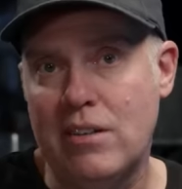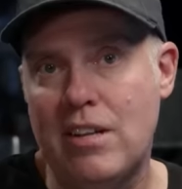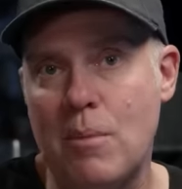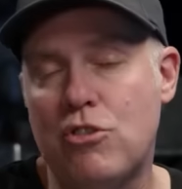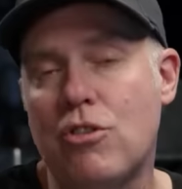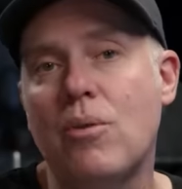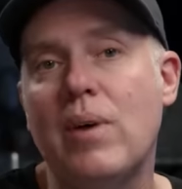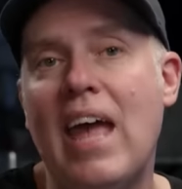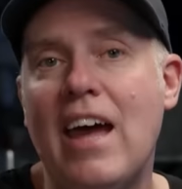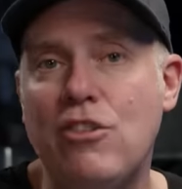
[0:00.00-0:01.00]
air temperature that
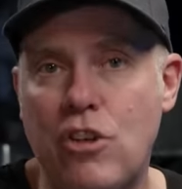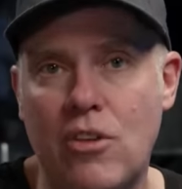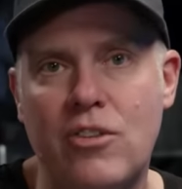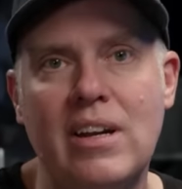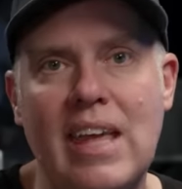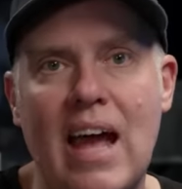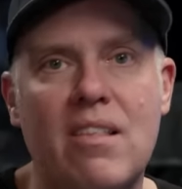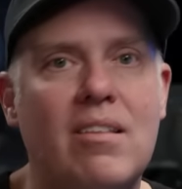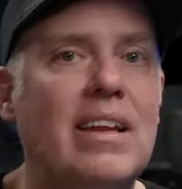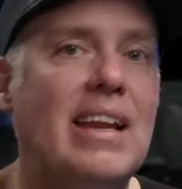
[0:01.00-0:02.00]
we had just on
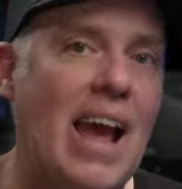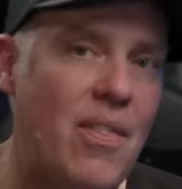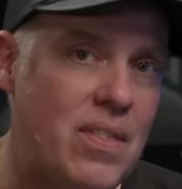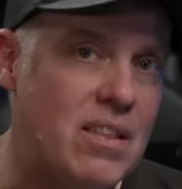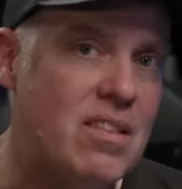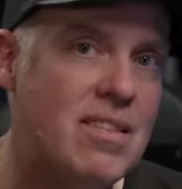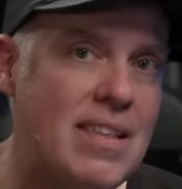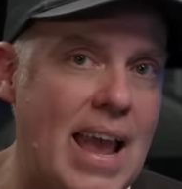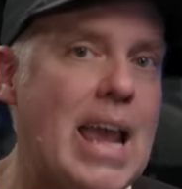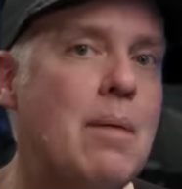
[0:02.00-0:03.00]
gasoline at this
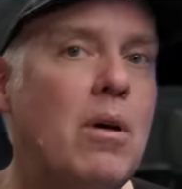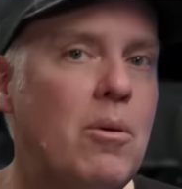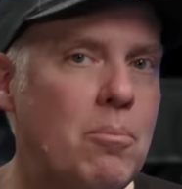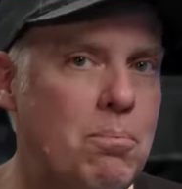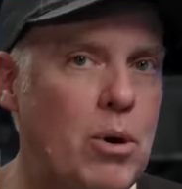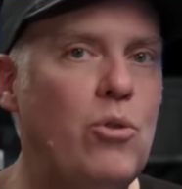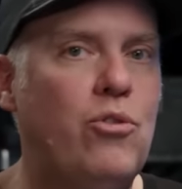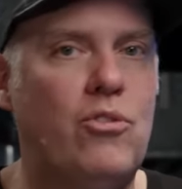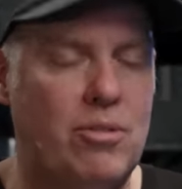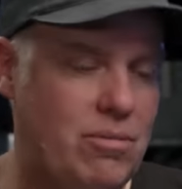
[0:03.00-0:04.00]
same
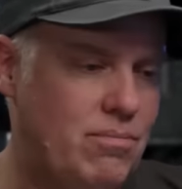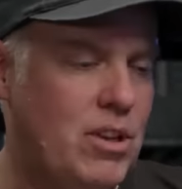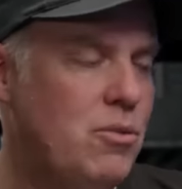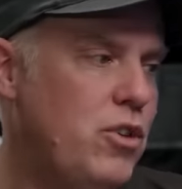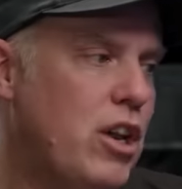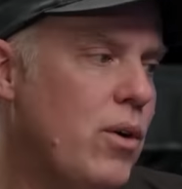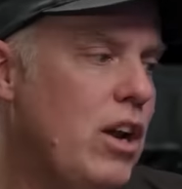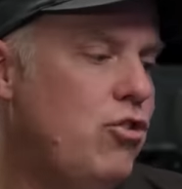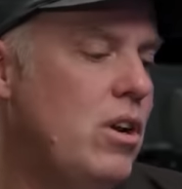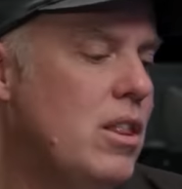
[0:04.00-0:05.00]
boost
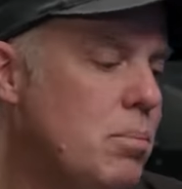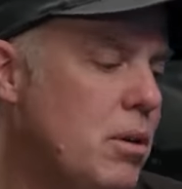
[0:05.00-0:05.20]
configuration on the